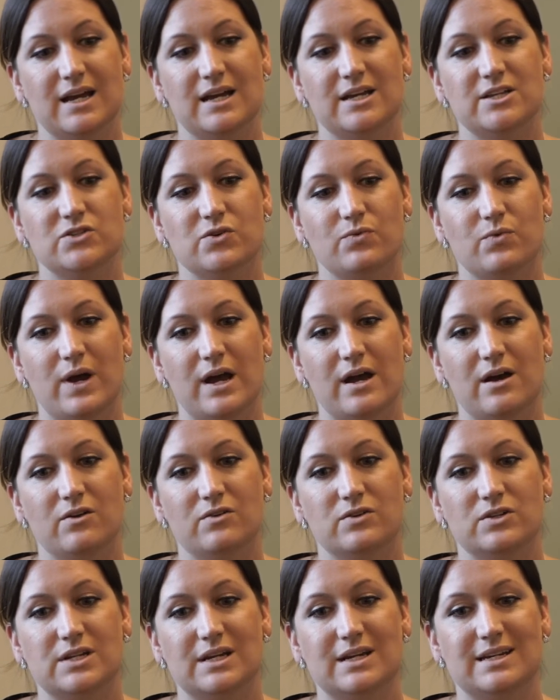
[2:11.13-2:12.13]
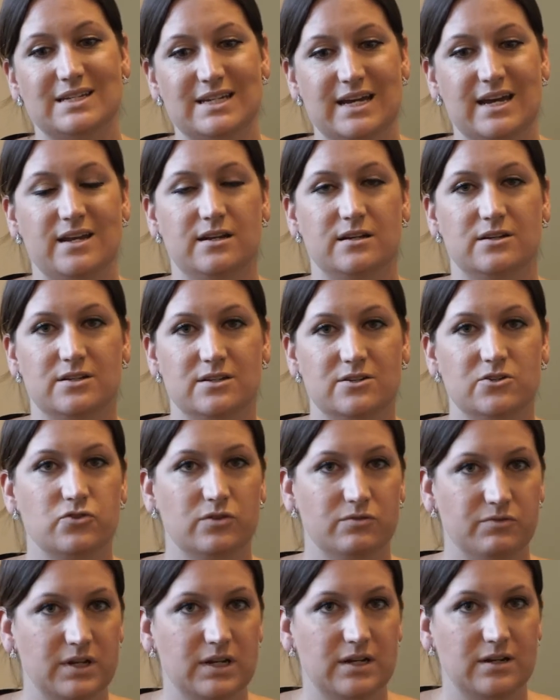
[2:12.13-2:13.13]
is around
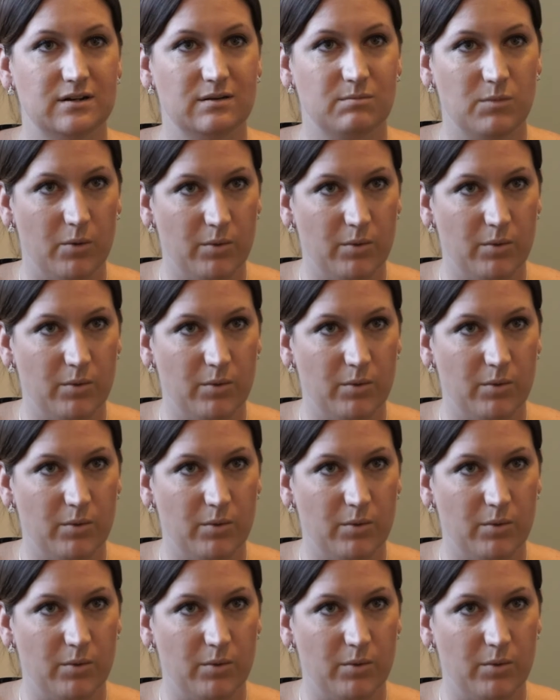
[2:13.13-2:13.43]
intent-driven